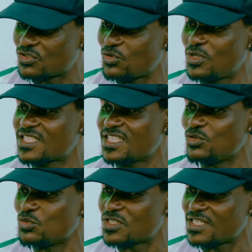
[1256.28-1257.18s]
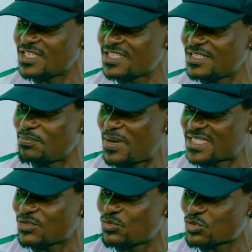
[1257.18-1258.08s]
the only thing you see is the
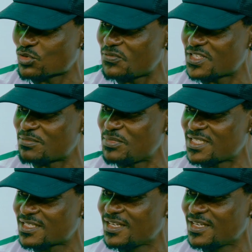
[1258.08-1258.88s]
particles of his meat.